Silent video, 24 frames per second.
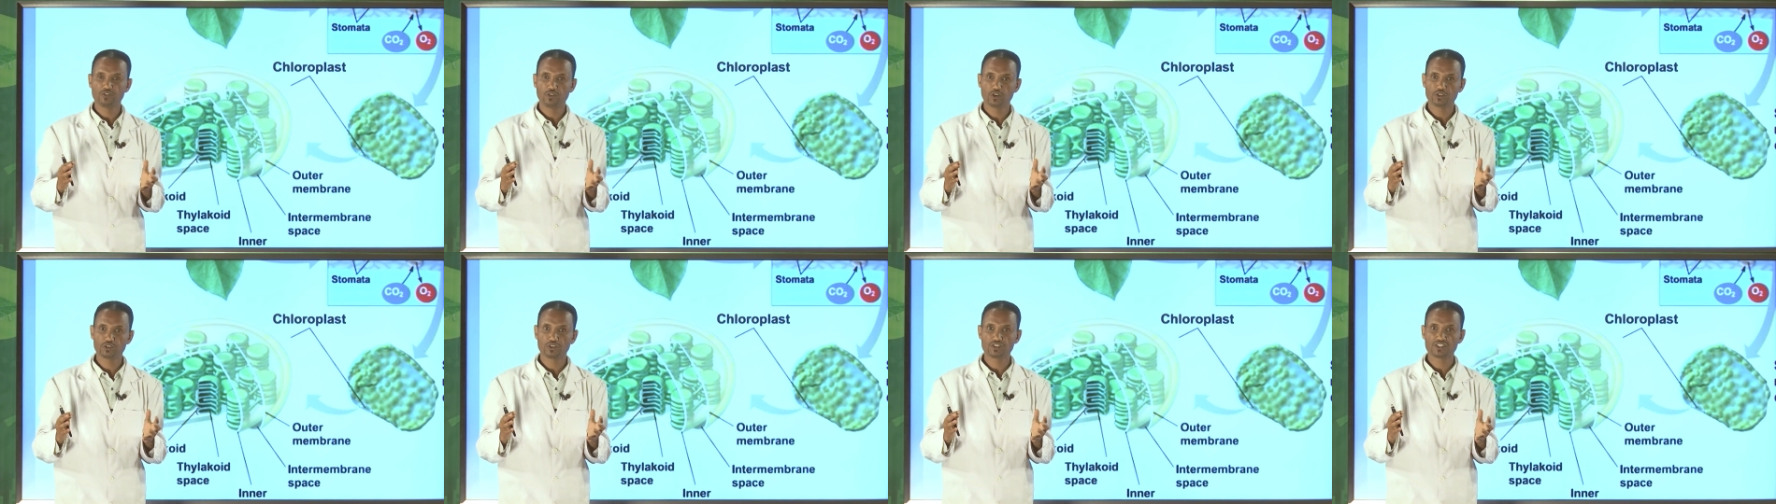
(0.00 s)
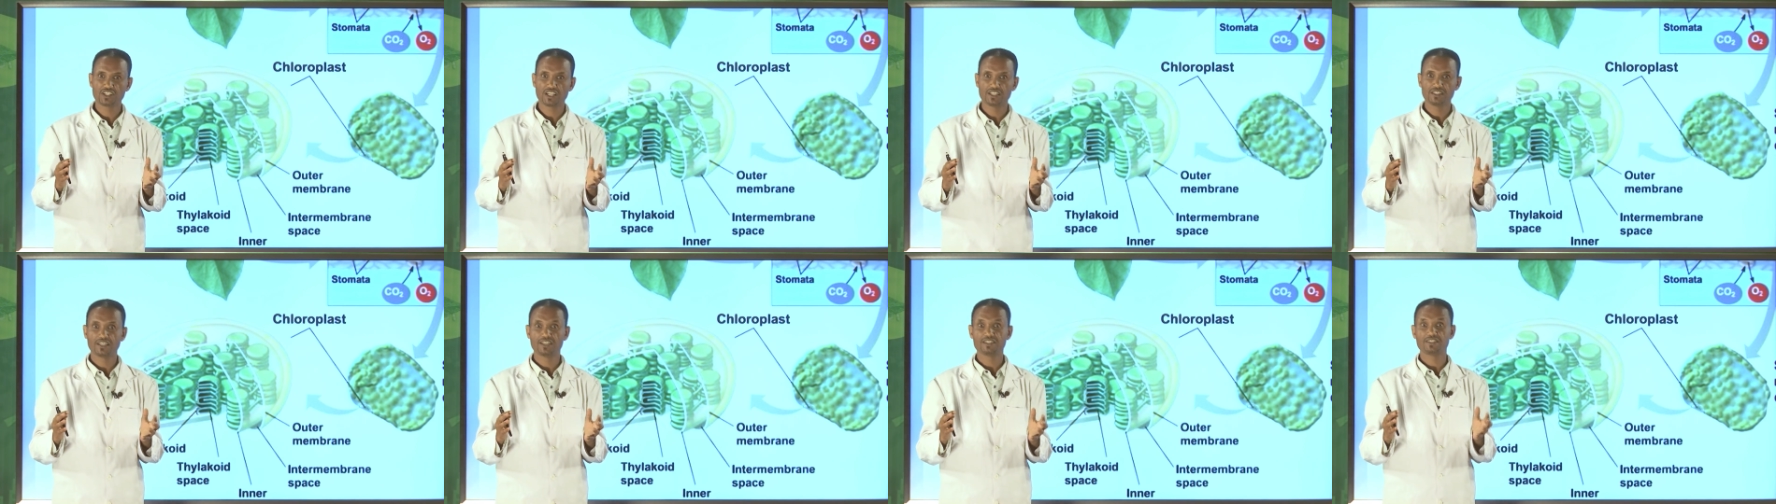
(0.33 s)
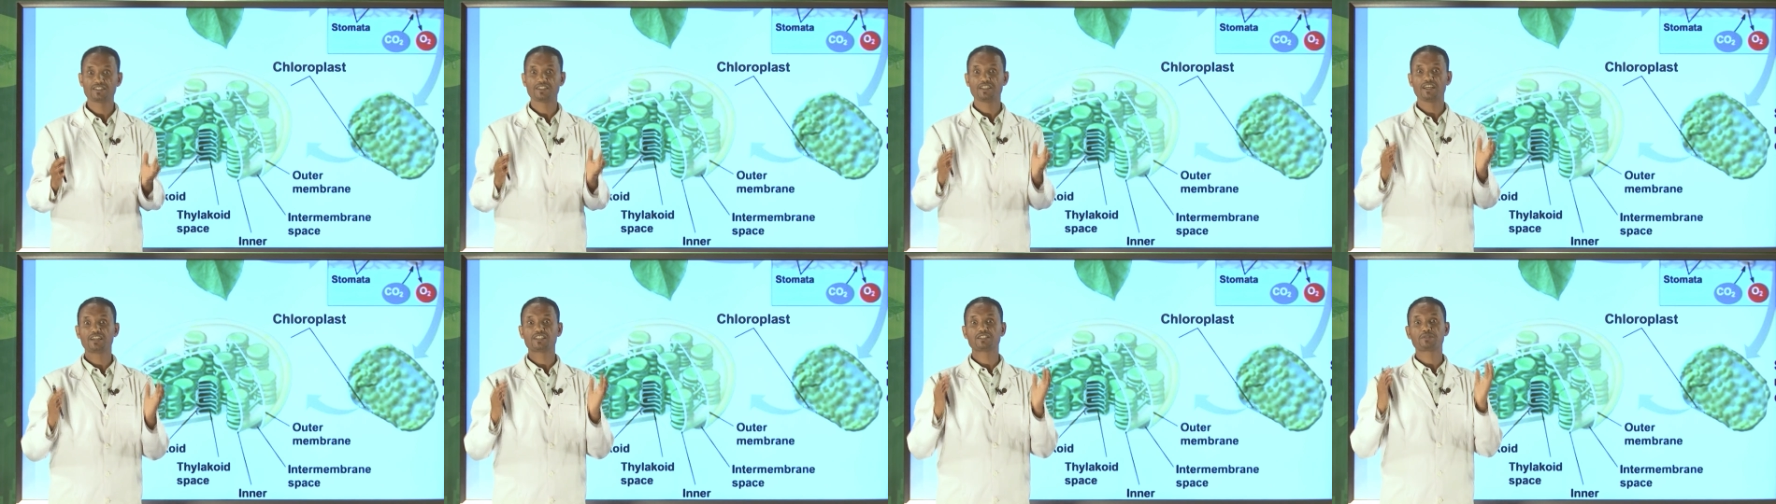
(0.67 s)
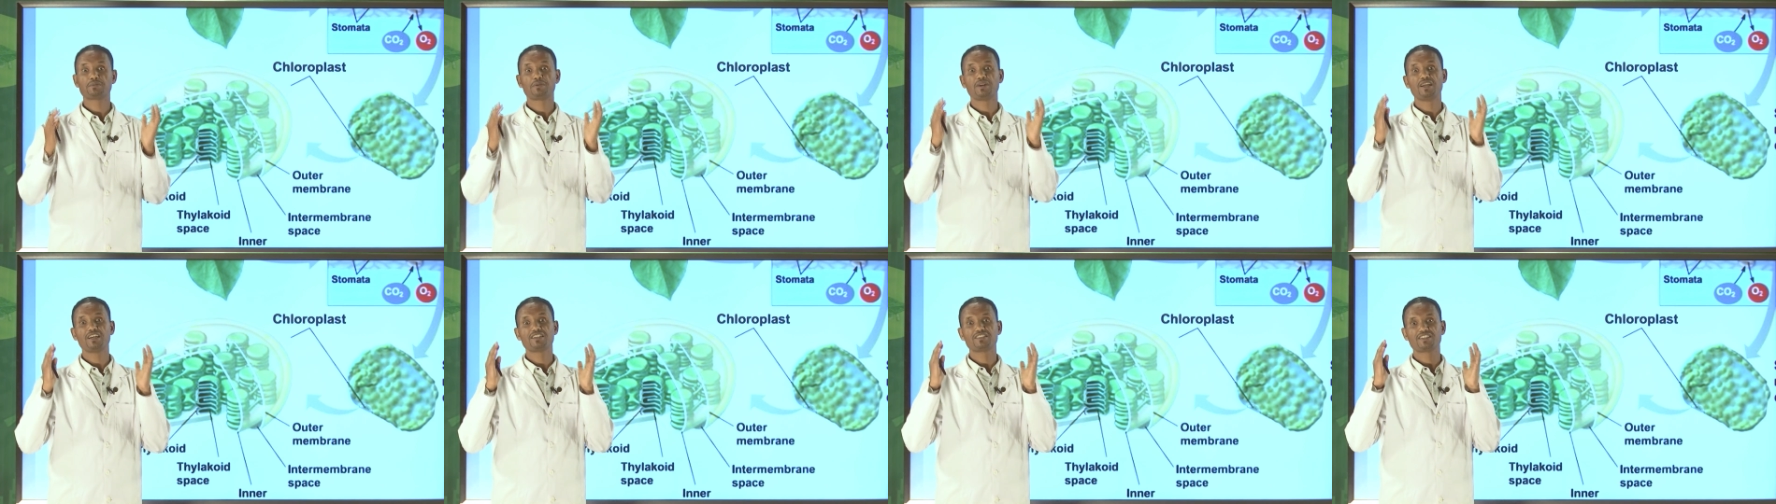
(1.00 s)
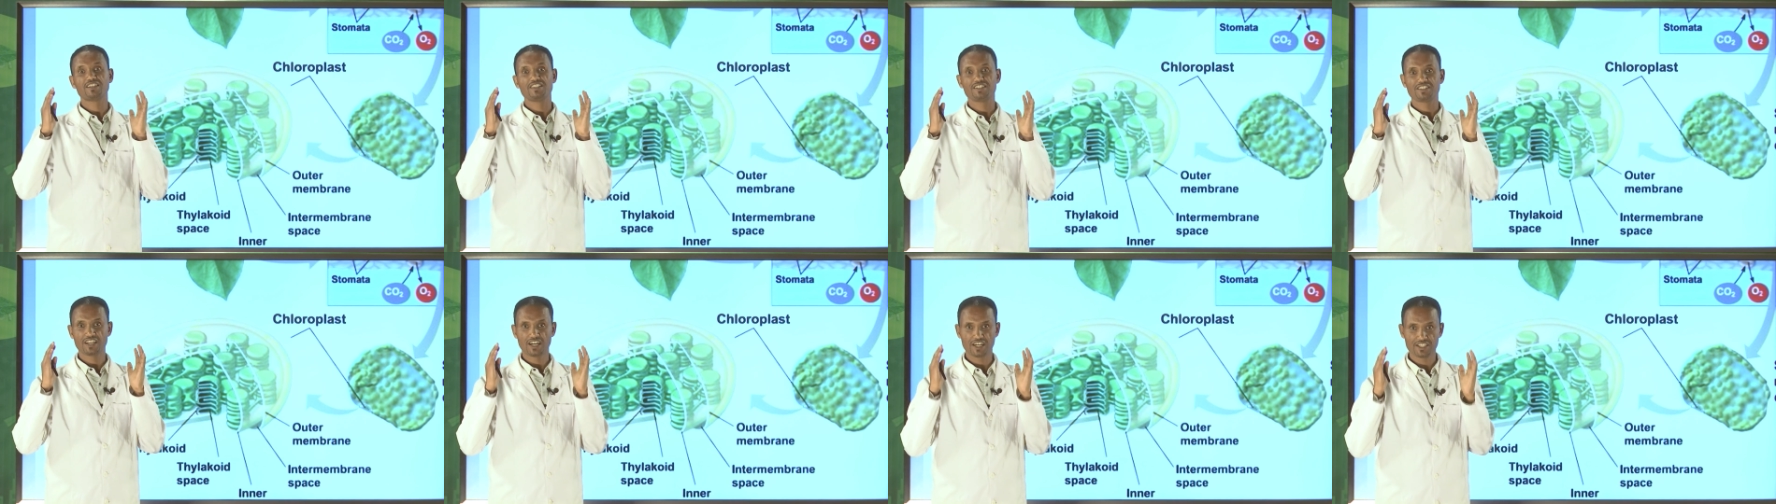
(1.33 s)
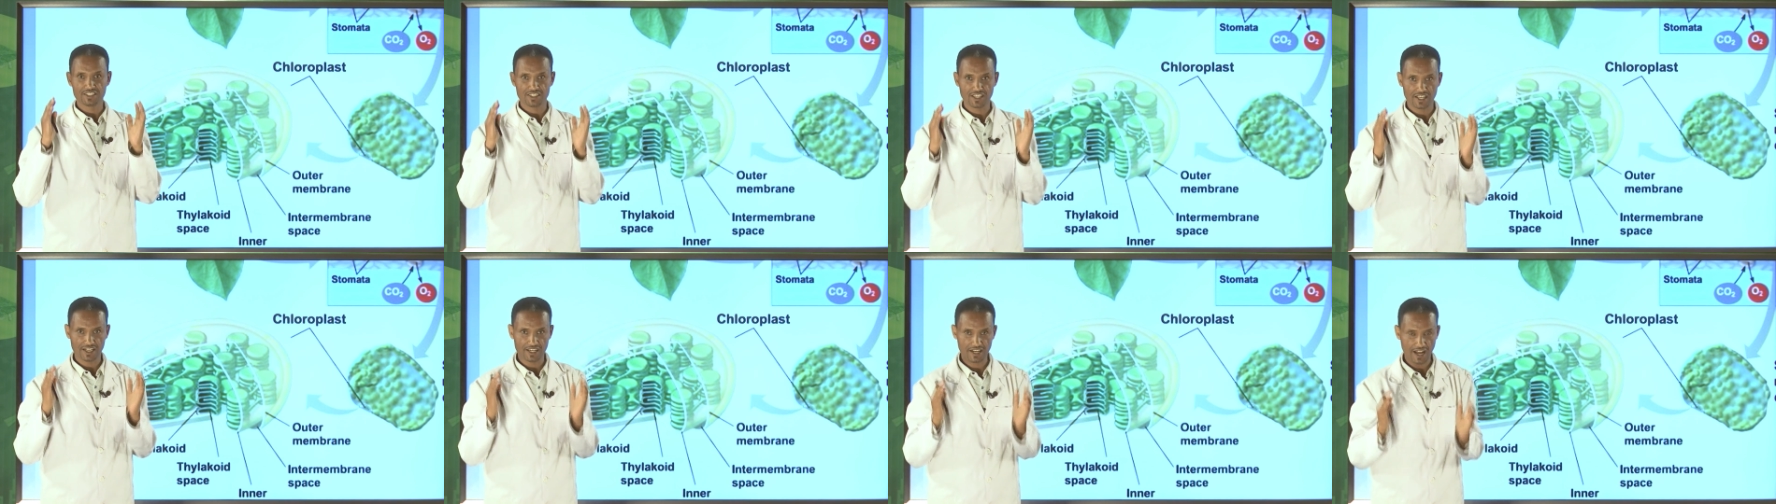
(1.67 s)
photosynthesis takes place
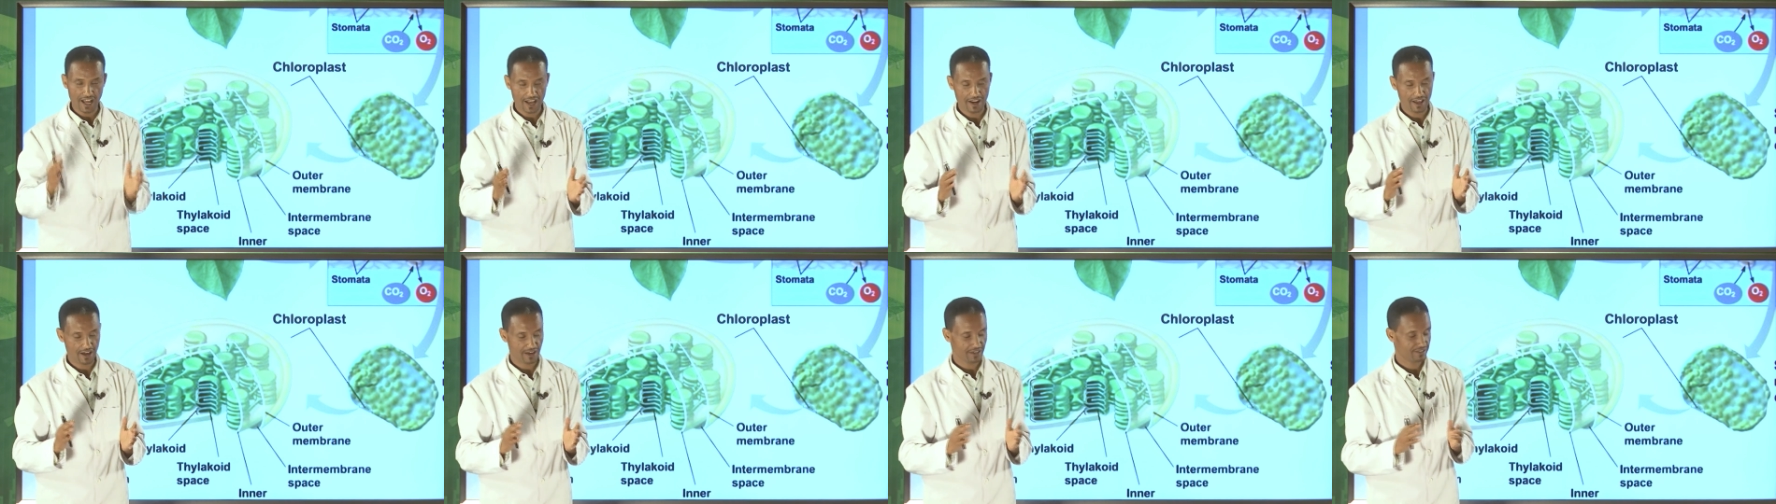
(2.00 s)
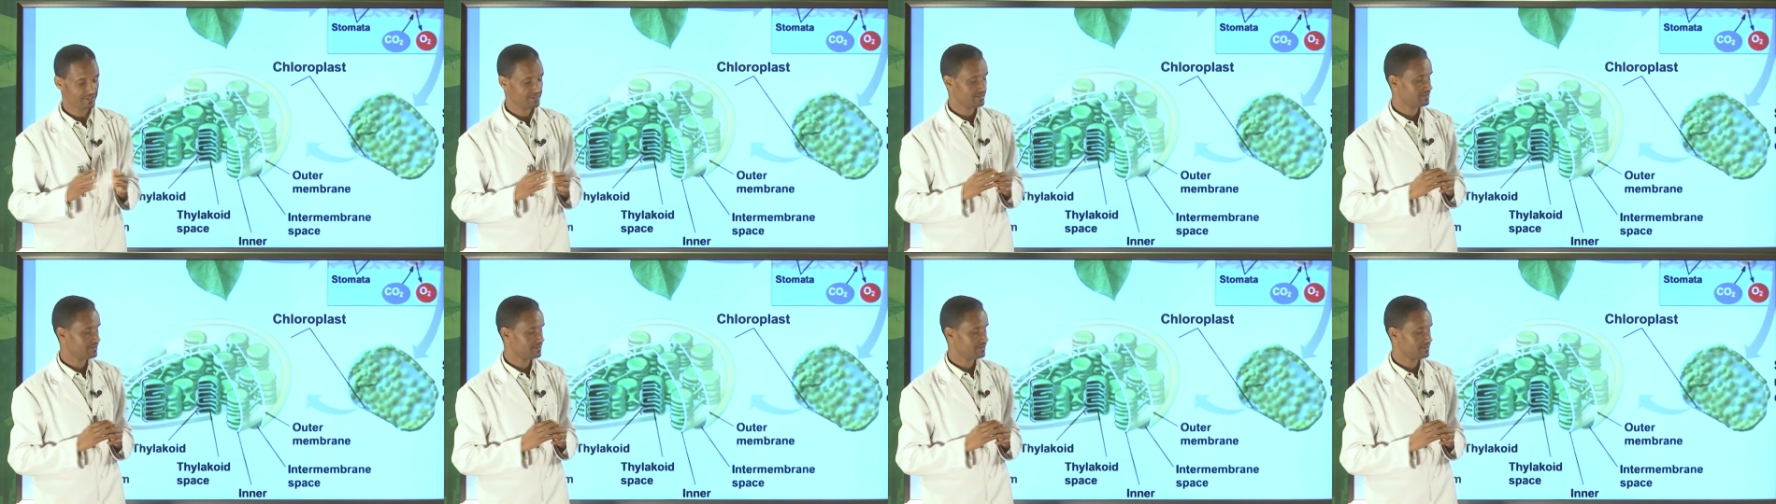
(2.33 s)
inside the grana.